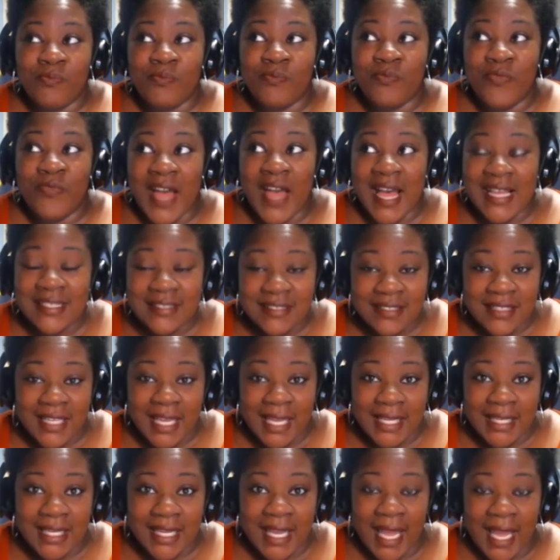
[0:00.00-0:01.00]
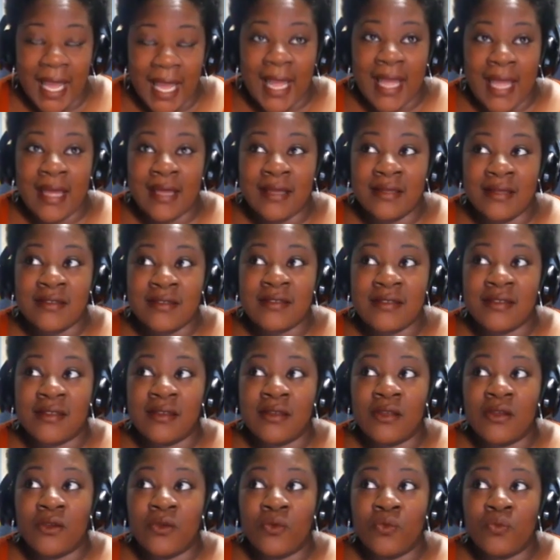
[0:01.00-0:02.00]
fascinating and
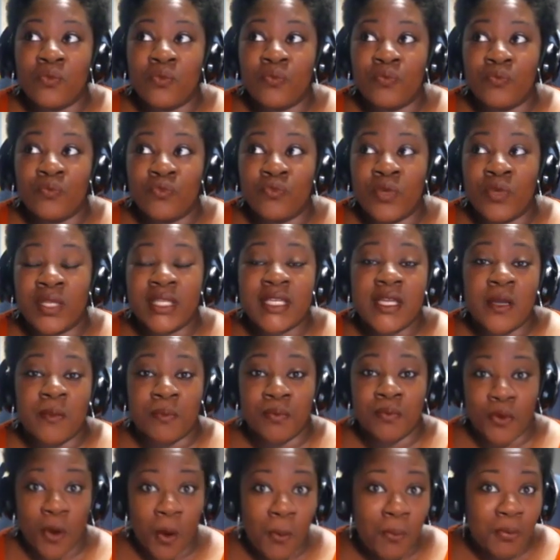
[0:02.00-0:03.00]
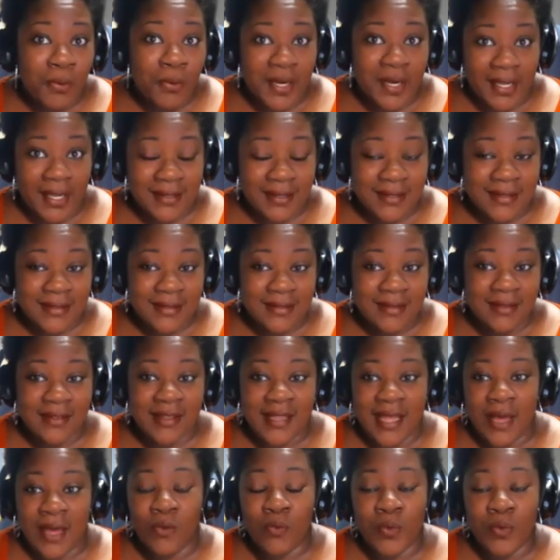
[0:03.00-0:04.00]
really appropriate
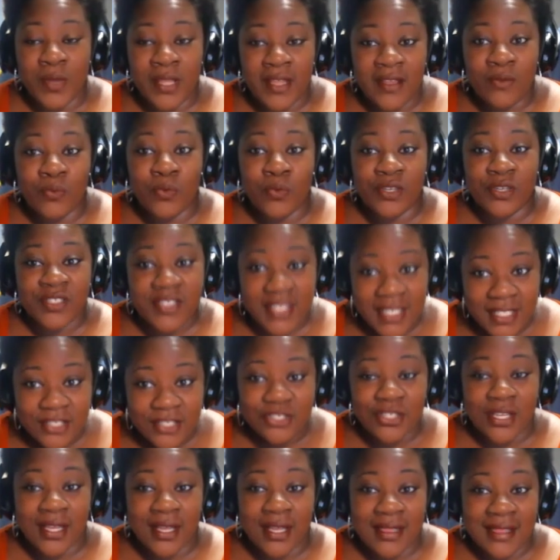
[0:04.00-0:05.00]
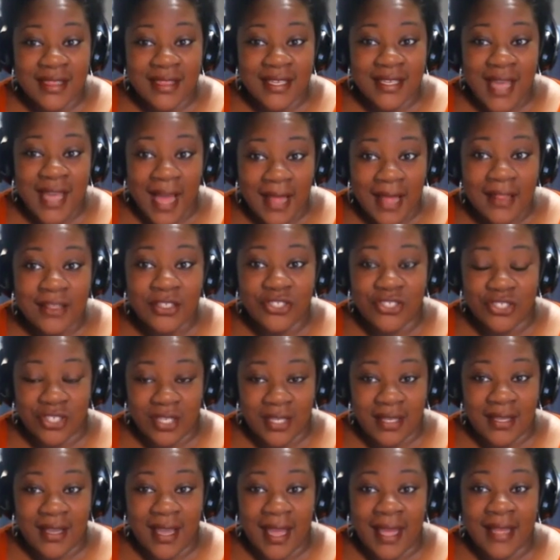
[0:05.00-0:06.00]
that we were teaching
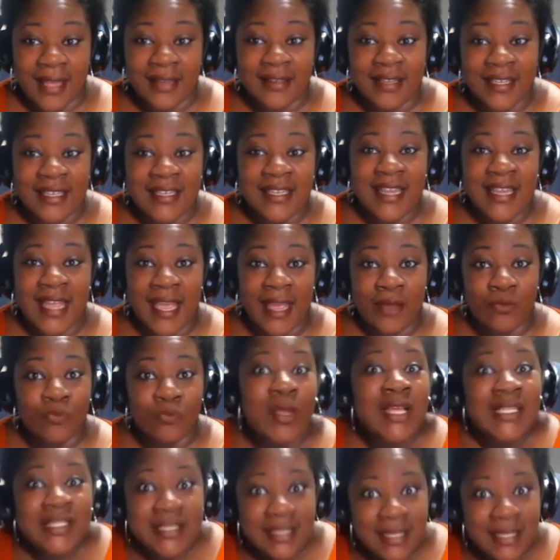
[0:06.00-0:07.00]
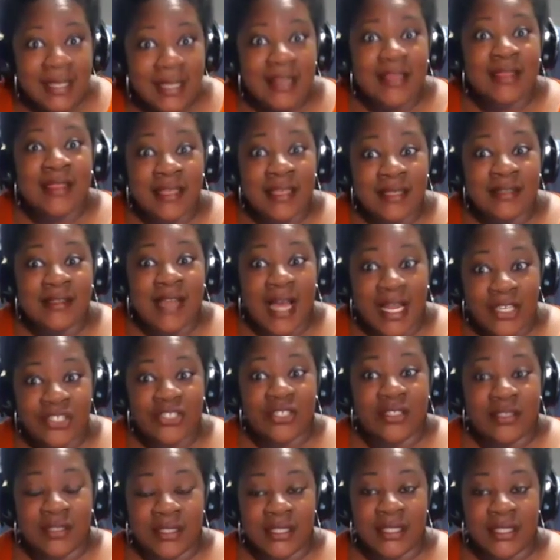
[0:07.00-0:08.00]
theology and wrestling
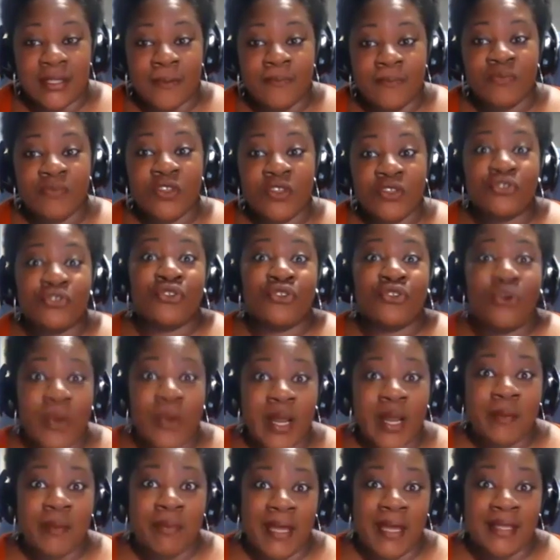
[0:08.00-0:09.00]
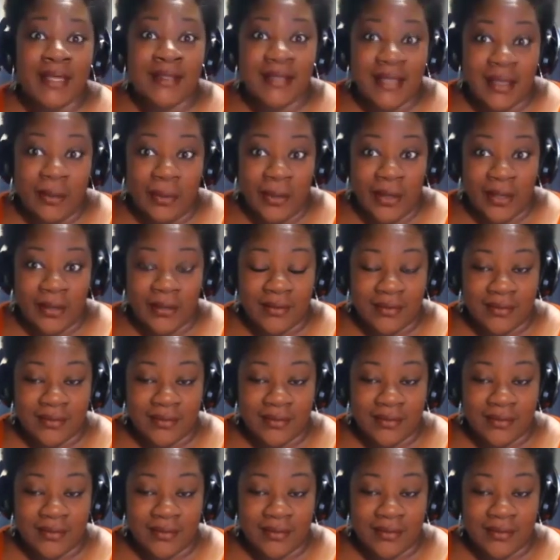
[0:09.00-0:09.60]
theologically during a pandemic.